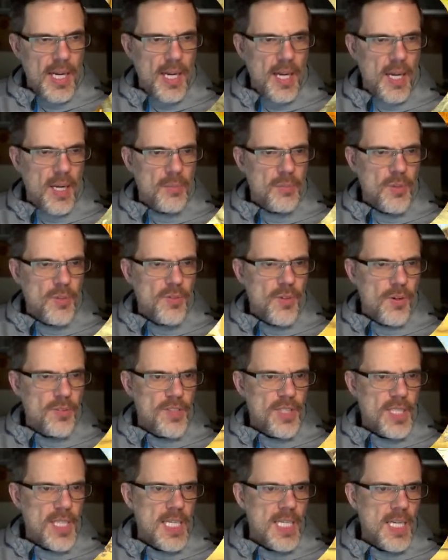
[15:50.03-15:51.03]
I'll move
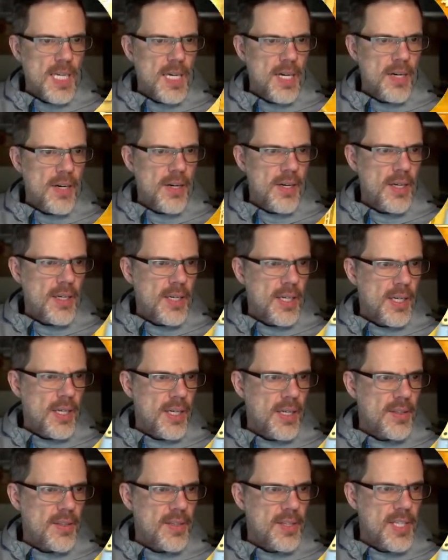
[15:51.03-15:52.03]
over here.
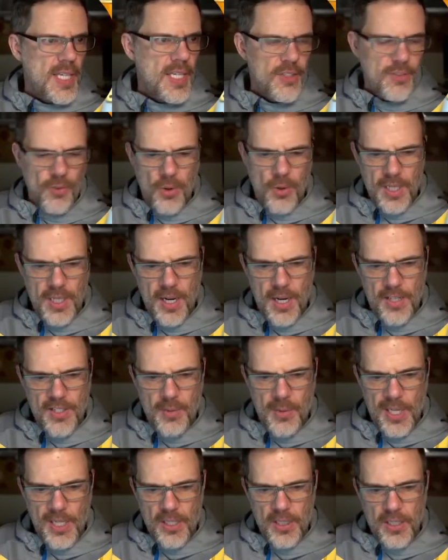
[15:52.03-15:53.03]
These 4
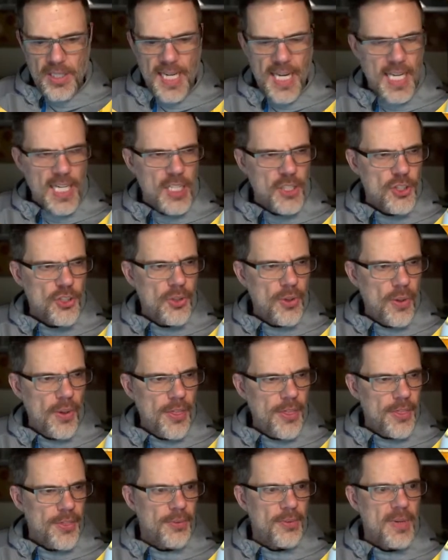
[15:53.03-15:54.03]
cards I want a good look at.
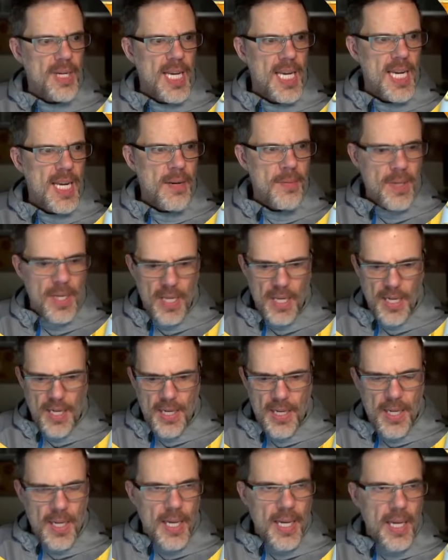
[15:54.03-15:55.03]
Control 3.
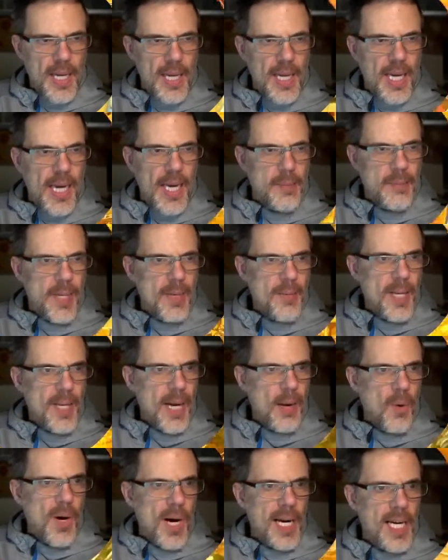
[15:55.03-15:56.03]
And
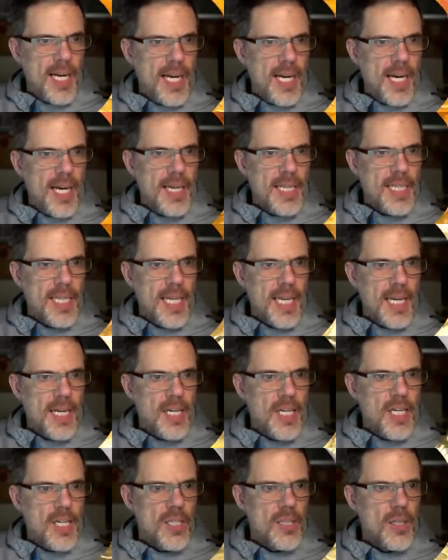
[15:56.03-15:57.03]
maybe I want to
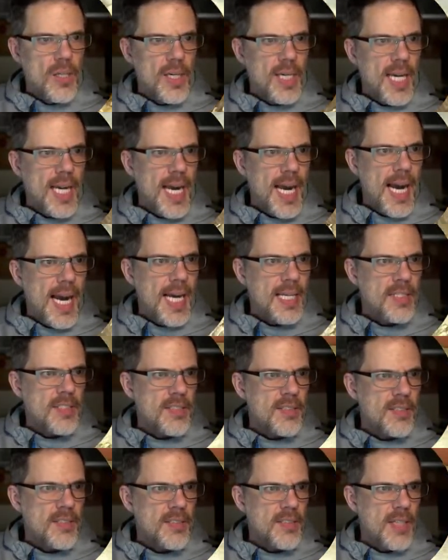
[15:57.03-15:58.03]
get a good look
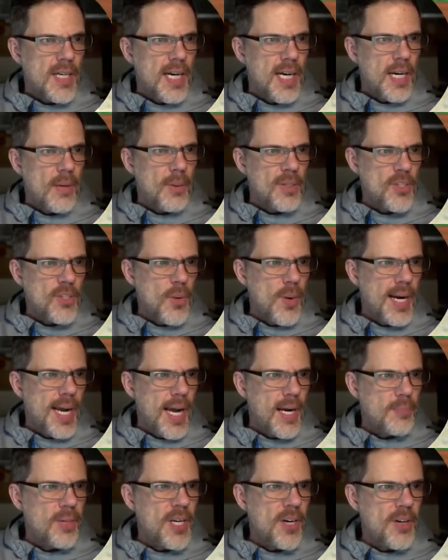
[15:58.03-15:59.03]
at what's
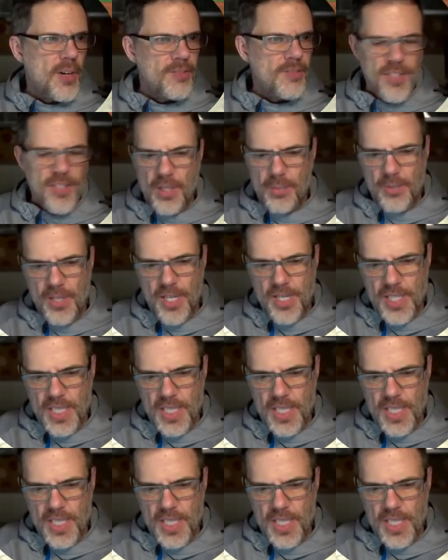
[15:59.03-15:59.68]
going on up here for some